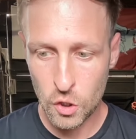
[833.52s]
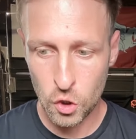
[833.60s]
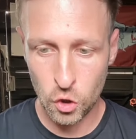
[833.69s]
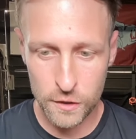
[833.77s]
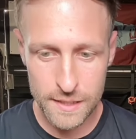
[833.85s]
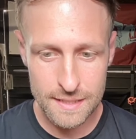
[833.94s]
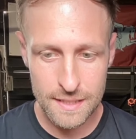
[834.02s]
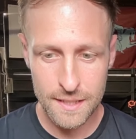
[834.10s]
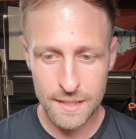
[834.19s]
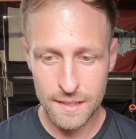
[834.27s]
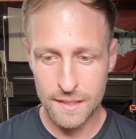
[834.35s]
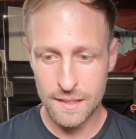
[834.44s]

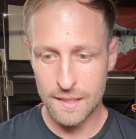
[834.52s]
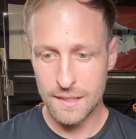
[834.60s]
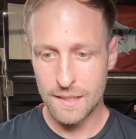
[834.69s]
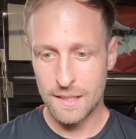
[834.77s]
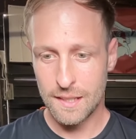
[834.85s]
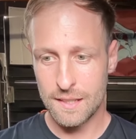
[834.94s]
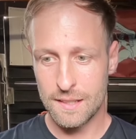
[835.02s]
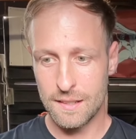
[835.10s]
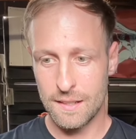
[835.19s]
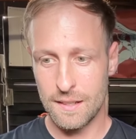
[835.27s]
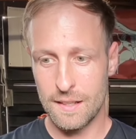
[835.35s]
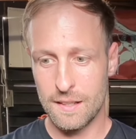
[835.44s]
Honestly,
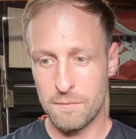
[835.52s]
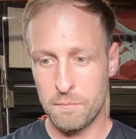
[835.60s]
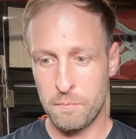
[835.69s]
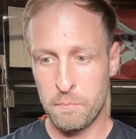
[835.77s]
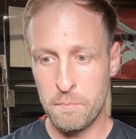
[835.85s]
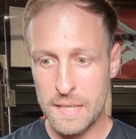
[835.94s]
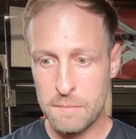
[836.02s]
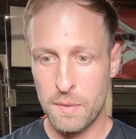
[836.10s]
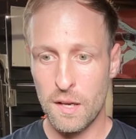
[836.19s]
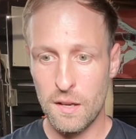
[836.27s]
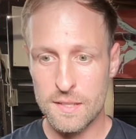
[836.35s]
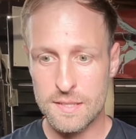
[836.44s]
me
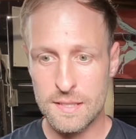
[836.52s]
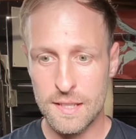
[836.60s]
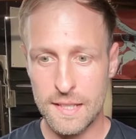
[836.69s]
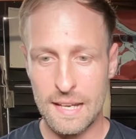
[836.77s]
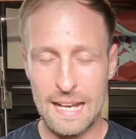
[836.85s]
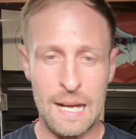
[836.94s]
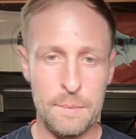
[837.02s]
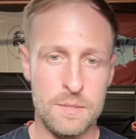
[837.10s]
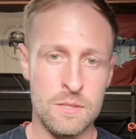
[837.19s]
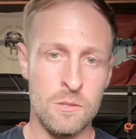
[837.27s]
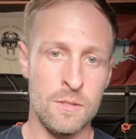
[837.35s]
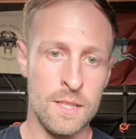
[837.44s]
personally,
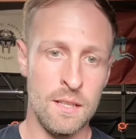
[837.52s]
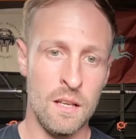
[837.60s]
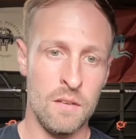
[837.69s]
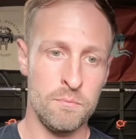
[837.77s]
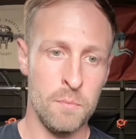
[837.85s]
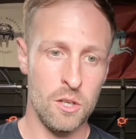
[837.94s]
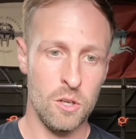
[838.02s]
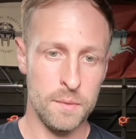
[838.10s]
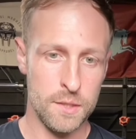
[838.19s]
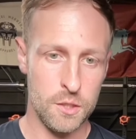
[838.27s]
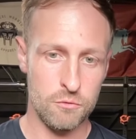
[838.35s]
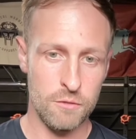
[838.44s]
absolutely love my army
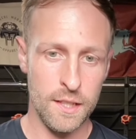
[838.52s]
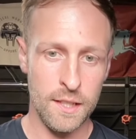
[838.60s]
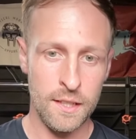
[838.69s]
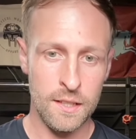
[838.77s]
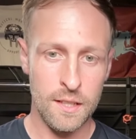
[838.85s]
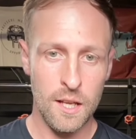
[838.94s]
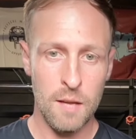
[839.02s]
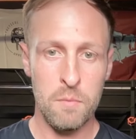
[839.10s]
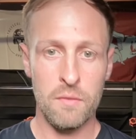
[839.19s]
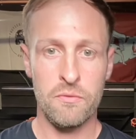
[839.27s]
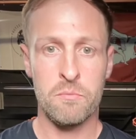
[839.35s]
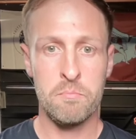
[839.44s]
career,
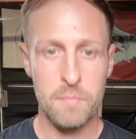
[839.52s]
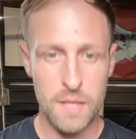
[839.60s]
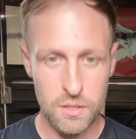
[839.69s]
but for me